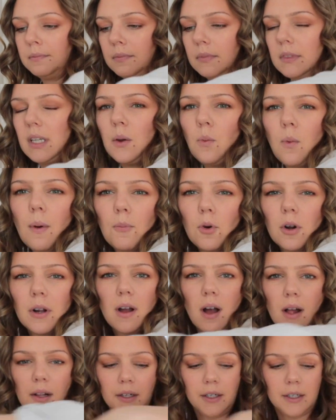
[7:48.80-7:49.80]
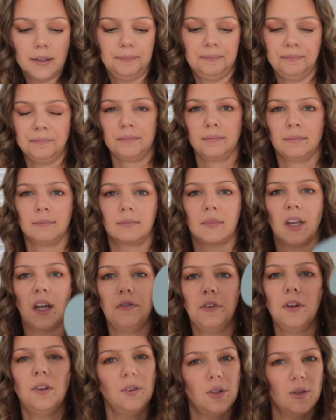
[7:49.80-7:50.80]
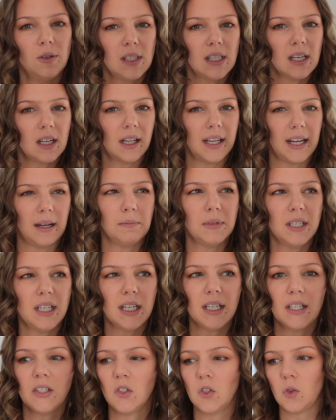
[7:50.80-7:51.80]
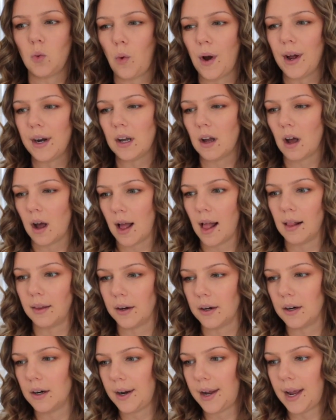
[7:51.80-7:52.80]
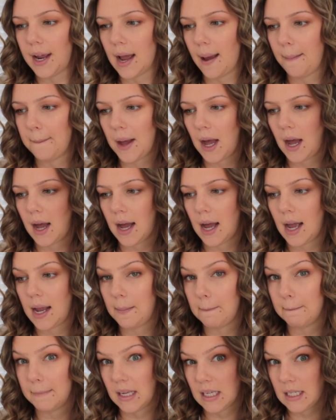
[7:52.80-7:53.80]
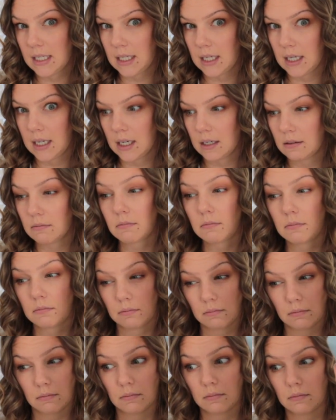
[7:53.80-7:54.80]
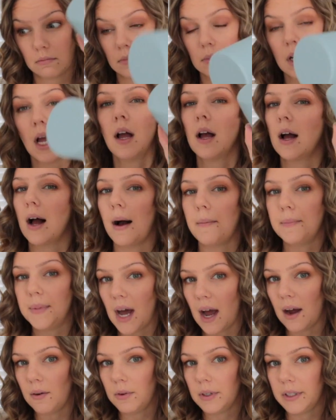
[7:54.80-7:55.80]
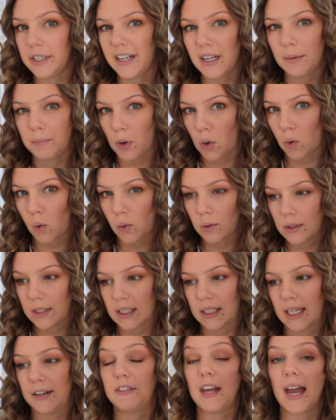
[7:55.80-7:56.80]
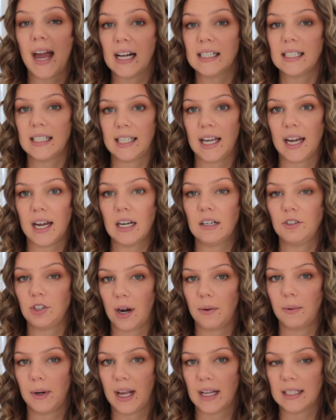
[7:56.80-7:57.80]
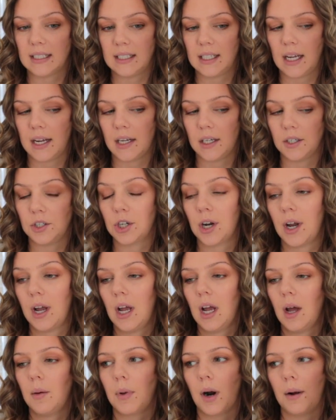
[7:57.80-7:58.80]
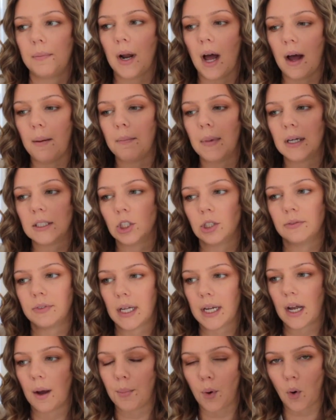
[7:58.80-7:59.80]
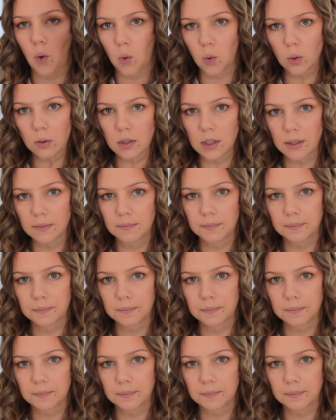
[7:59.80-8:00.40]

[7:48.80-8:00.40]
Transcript: Like one more color. If you use the glam tins, what color am I missing? I'm not really bold. If they had sage, I would get sage. But I'm not much of like a bold